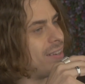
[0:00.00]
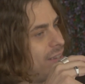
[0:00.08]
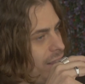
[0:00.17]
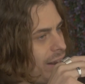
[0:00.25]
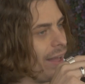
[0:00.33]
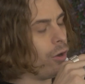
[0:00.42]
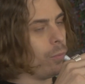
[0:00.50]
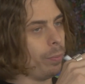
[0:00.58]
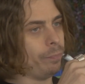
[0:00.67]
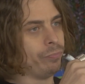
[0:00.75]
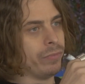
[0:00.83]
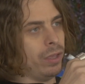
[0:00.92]
that did help.
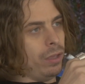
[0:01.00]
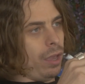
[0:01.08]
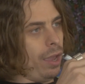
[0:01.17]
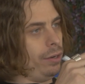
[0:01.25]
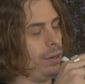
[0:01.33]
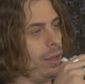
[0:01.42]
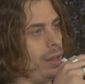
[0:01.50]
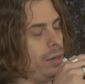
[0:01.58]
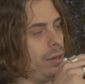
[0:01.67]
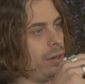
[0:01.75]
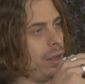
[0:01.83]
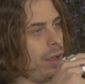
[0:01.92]

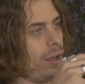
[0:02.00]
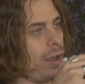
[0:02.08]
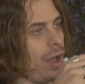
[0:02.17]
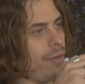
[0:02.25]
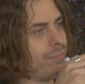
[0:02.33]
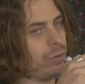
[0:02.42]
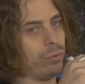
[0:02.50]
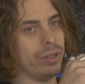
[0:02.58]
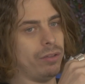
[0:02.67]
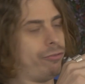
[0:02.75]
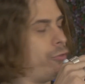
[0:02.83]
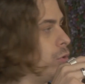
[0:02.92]
And I've been
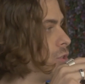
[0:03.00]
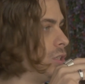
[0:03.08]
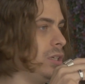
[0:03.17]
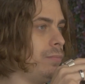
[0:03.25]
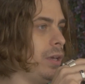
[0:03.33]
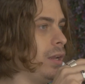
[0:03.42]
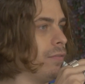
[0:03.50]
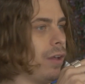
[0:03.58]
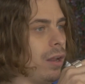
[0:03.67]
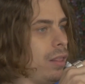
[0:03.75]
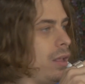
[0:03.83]
really fortunate, man. I've got